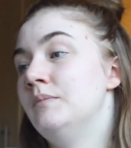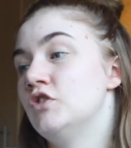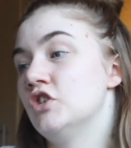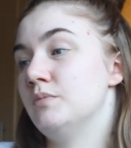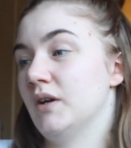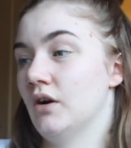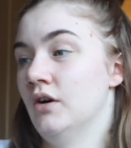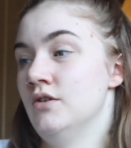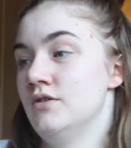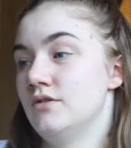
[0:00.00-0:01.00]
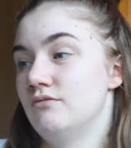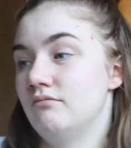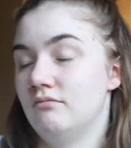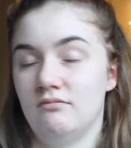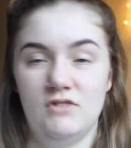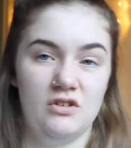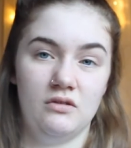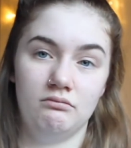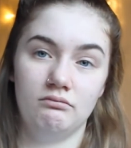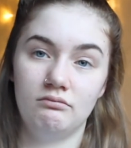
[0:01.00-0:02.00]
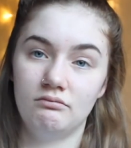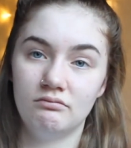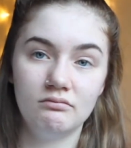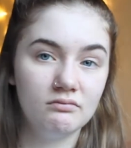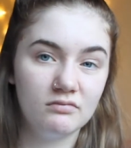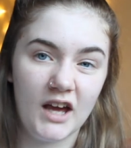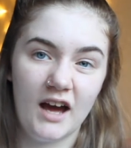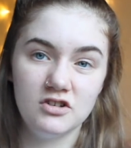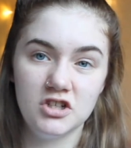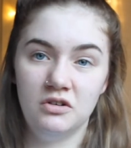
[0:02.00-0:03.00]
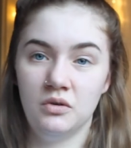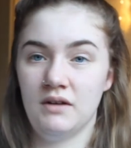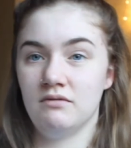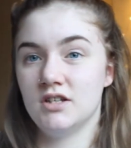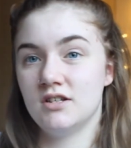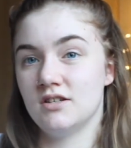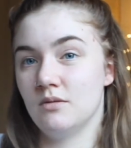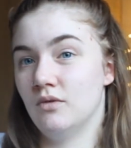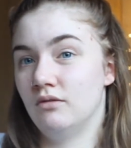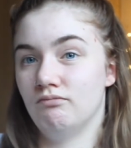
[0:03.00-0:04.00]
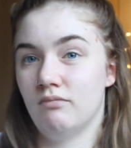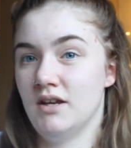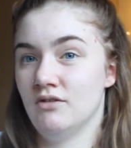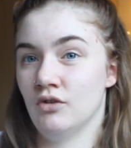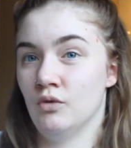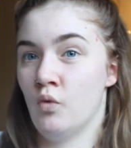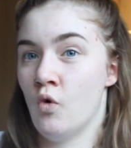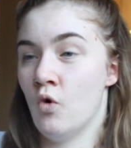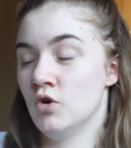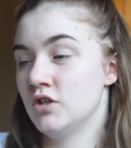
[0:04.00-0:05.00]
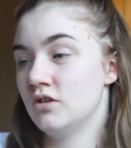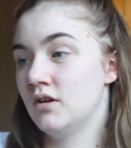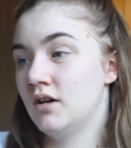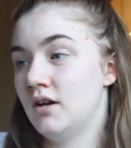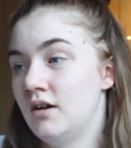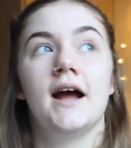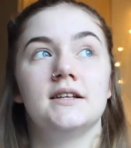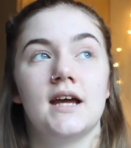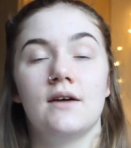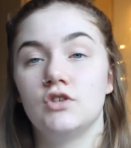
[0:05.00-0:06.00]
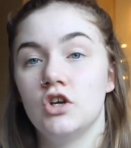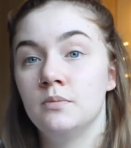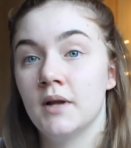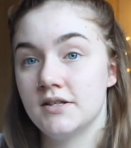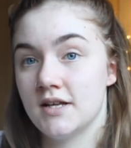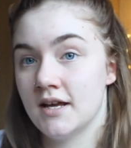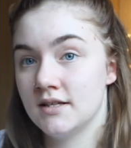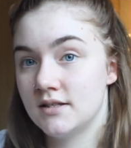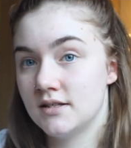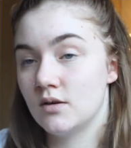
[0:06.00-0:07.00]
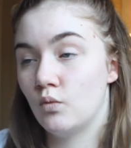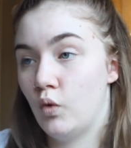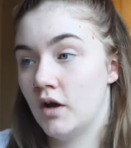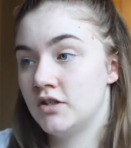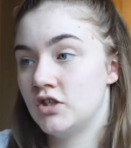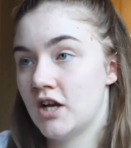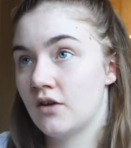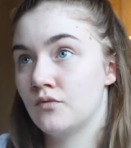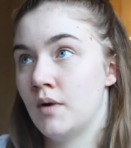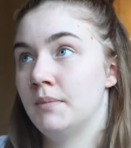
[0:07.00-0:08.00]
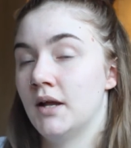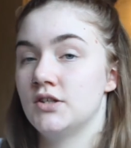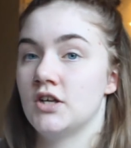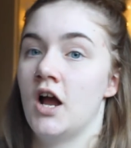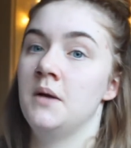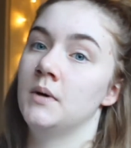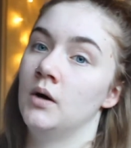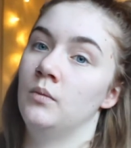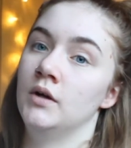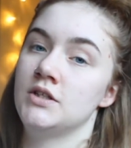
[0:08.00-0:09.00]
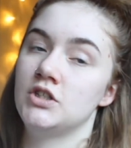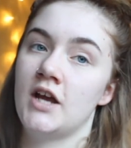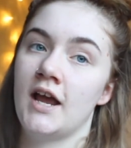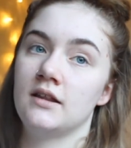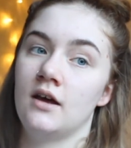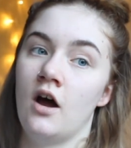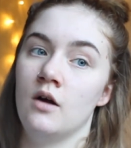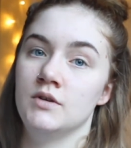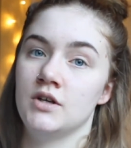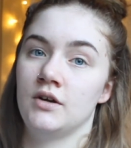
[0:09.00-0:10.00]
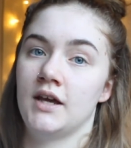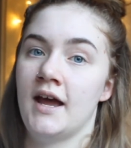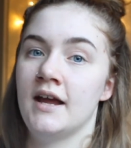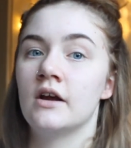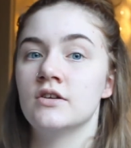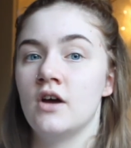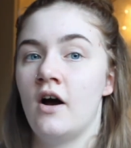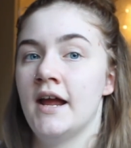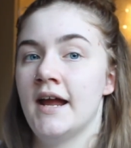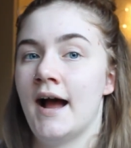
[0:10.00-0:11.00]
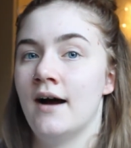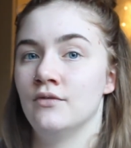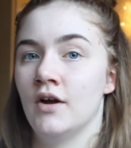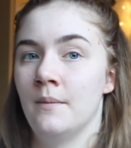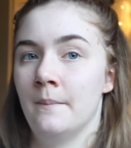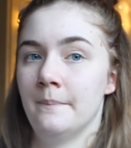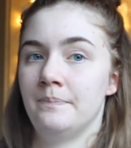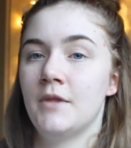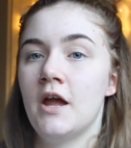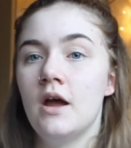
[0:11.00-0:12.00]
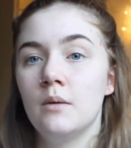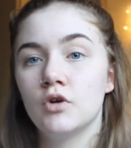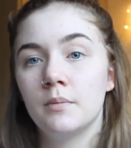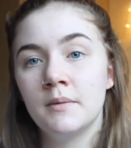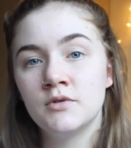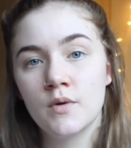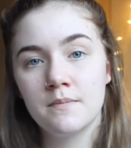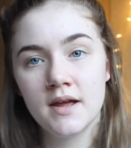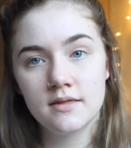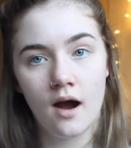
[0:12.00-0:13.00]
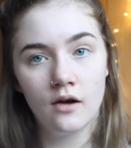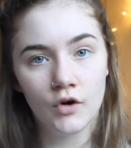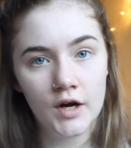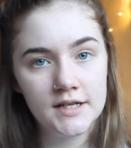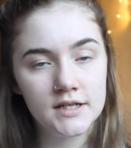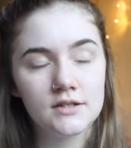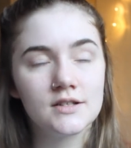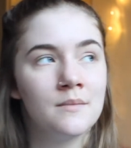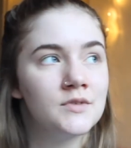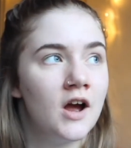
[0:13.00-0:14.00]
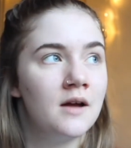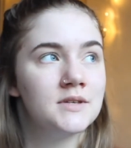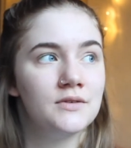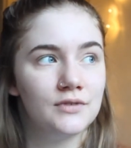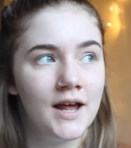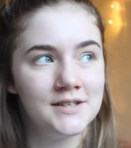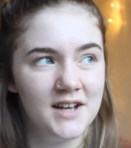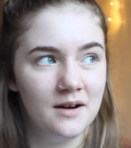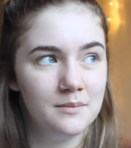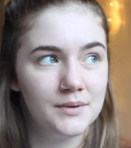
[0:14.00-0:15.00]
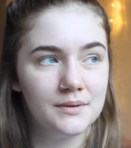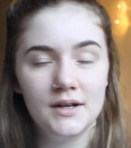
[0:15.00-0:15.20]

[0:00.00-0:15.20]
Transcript: just because you can catch it or give it to someone when you're on the ward. I had to have 2 blood tests, one to check for my blood type and one to check that I was okay, because I have problems with my thyroid. Sometimes it flares up,